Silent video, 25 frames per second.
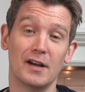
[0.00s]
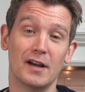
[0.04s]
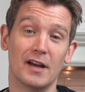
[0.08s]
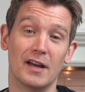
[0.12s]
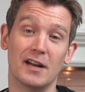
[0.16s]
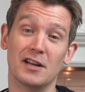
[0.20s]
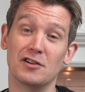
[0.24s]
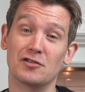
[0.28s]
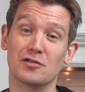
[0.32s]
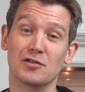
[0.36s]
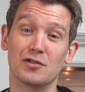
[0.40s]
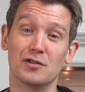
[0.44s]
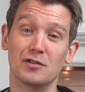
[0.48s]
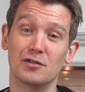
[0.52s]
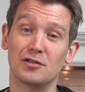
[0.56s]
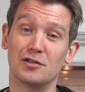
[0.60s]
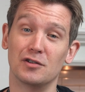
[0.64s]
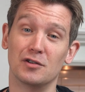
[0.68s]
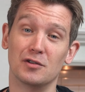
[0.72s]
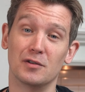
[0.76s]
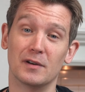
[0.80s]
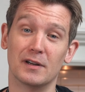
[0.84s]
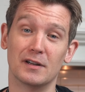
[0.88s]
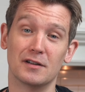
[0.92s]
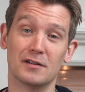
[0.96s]
and introduce
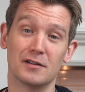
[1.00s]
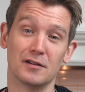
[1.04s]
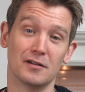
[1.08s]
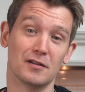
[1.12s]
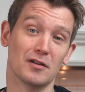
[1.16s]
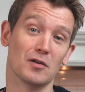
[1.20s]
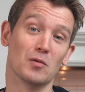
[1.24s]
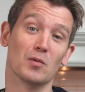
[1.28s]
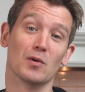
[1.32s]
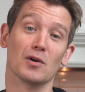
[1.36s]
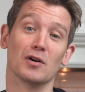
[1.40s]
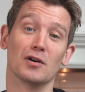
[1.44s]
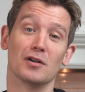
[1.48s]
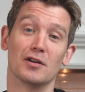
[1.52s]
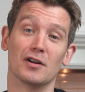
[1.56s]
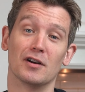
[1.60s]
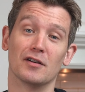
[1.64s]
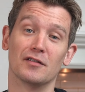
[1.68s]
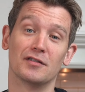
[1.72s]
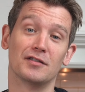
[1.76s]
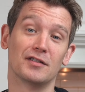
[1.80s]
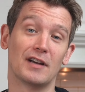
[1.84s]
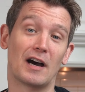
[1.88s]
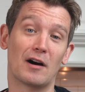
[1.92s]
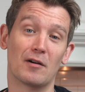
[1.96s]
you into the world
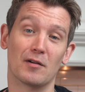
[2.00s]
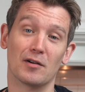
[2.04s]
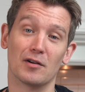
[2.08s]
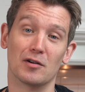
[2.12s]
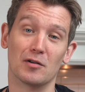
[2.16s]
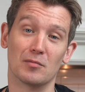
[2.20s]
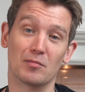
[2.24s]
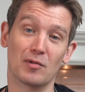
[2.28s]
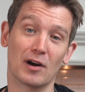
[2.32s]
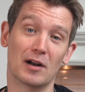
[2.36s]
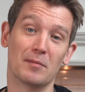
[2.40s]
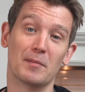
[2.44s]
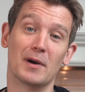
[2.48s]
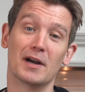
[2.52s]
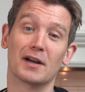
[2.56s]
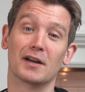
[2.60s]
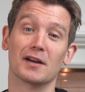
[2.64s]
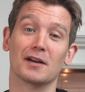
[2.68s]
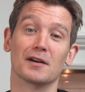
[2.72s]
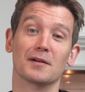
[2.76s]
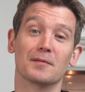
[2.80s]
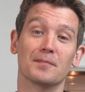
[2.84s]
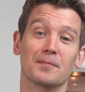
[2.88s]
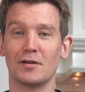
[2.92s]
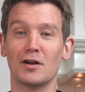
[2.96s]
of sourdough bread making.
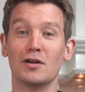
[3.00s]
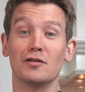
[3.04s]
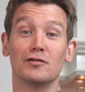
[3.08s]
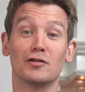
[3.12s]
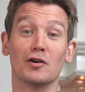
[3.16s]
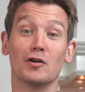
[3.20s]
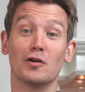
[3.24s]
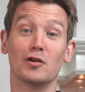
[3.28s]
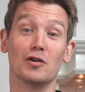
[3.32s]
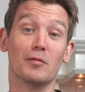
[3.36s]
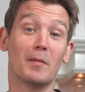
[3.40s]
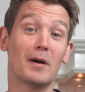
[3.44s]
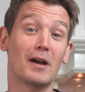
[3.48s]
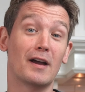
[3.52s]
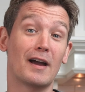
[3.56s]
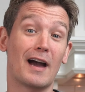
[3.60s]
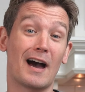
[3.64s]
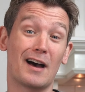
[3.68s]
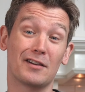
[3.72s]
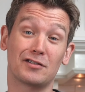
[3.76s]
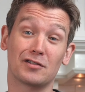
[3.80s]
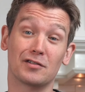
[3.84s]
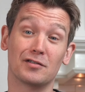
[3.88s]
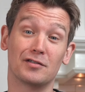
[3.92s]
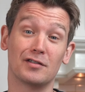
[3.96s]
So you may
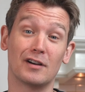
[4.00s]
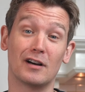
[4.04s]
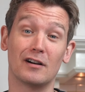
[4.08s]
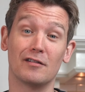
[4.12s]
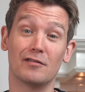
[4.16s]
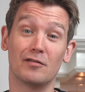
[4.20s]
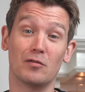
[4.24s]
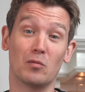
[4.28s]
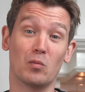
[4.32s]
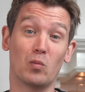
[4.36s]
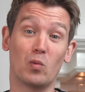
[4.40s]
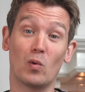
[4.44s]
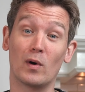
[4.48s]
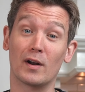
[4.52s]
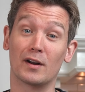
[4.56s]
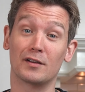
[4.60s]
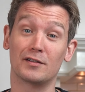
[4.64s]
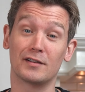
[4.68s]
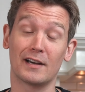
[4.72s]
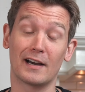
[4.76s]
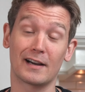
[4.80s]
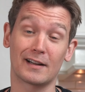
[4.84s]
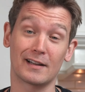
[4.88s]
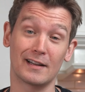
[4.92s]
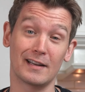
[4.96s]
ask yourself, what
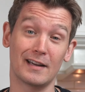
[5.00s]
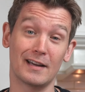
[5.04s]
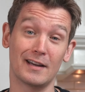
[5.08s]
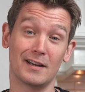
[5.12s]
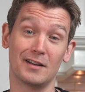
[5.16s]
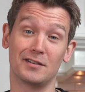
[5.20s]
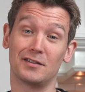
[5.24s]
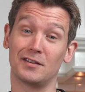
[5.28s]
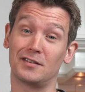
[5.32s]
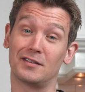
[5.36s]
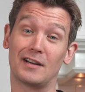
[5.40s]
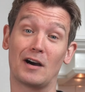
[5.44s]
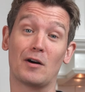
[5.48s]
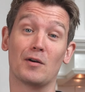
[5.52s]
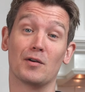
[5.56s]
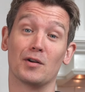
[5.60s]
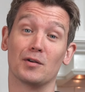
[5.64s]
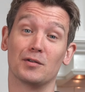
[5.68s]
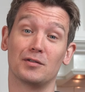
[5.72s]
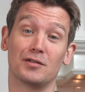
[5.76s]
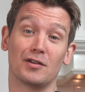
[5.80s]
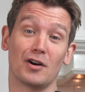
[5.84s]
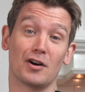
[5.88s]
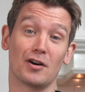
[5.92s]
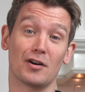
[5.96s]
exactly is a sourdough
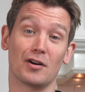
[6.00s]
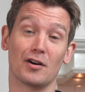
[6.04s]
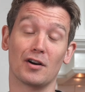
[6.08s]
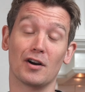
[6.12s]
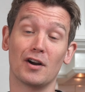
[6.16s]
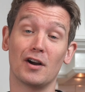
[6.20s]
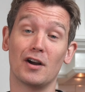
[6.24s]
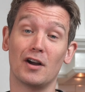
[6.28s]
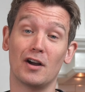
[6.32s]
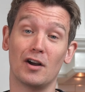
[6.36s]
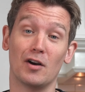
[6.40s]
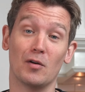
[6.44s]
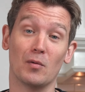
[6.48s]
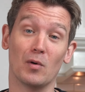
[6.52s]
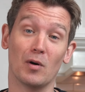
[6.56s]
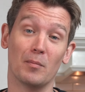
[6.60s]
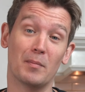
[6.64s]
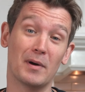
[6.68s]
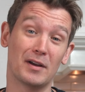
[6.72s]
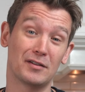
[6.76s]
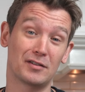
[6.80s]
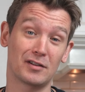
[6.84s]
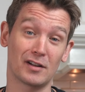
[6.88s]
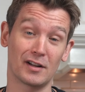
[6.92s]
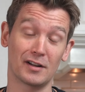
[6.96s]
starter? Well,
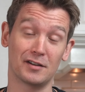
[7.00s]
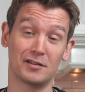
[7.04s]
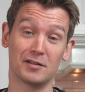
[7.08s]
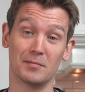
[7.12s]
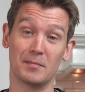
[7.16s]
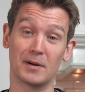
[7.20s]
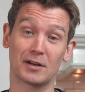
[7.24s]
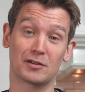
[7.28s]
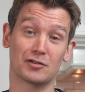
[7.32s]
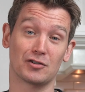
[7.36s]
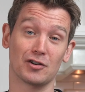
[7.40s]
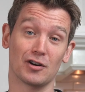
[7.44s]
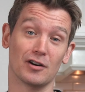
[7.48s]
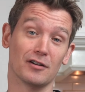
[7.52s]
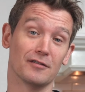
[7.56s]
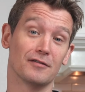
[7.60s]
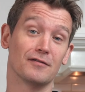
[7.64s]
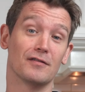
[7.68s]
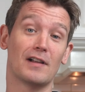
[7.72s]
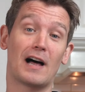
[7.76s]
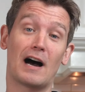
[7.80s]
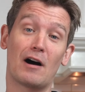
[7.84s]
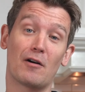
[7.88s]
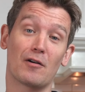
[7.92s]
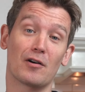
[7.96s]
basically it's a mixture of
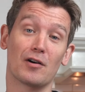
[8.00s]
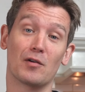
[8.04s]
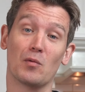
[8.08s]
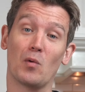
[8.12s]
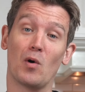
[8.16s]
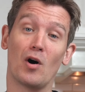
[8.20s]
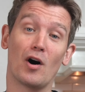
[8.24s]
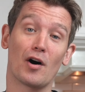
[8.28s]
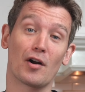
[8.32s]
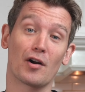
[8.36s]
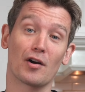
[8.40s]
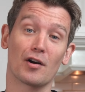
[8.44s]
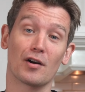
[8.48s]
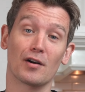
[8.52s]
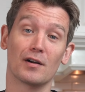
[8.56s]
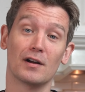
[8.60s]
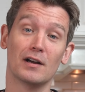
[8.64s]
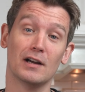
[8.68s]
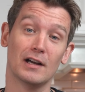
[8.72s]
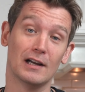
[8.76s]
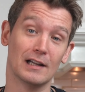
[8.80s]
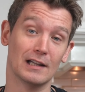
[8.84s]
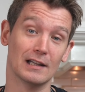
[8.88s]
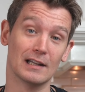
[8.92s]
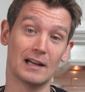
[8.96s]
flour and water
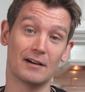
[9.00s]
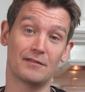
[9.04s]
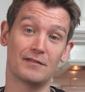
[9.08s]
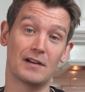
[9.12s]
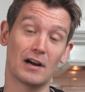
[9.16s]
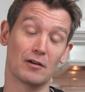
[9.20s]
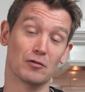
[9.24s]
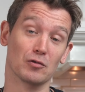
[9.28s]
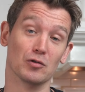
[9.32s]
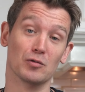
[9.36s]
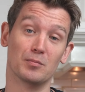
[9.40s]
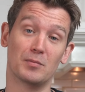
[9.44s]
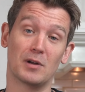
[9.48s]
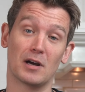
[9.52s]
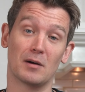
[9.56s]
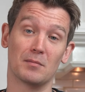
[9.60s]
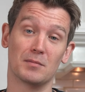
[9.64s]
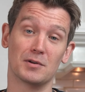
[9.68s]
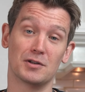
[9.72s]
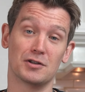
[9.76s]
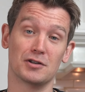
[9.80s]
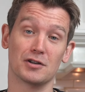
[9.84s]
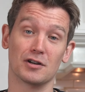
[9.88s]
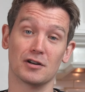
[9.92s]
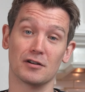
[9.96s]
left at room
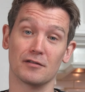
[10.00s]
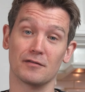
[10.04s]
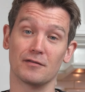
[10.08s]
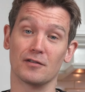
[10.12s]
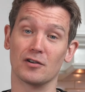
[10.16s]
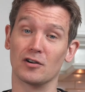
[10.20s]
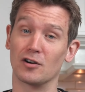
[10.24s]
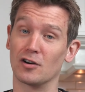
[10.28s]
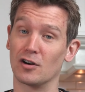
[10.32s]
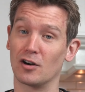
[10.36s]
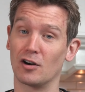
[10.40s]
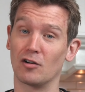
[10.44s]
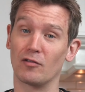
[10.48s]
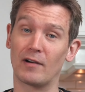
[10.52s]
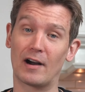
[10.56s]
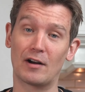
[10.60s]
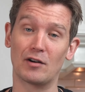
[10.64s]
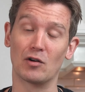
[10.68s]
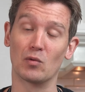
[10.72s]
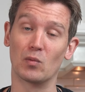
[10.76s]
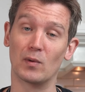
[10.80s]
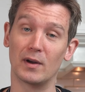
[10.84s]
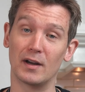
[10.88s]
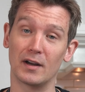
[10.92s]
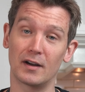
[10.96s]
temperature for around a
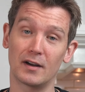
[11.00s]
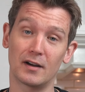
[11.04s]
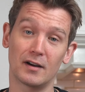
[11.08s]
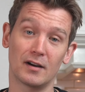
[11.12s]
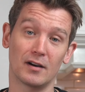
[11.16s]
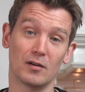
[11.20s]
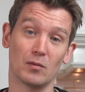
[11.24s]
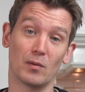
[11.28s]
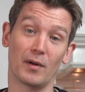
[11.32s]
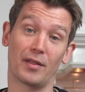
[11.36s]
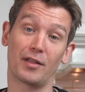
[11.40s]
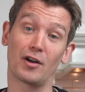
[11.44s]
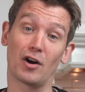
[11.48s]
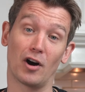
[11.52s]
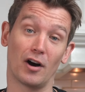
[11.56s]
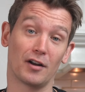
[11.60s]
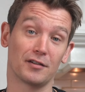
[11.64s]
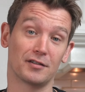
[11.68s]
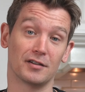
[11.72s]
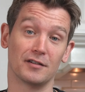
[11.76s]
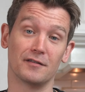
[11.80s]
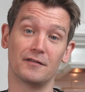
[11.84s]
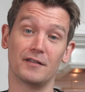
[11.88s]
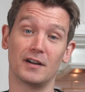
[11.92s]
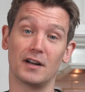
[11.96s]
week with
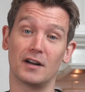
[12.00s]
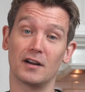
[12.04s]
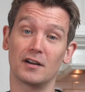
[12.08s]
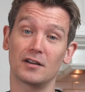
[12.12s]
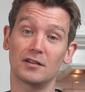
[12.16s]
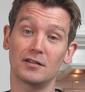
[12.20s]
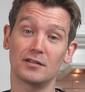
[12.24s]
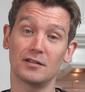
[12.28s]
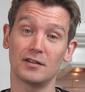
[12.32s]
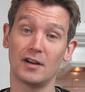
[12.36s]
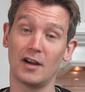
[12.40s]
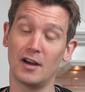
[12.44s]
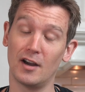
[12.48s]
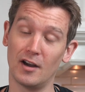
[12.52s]
constant feedings.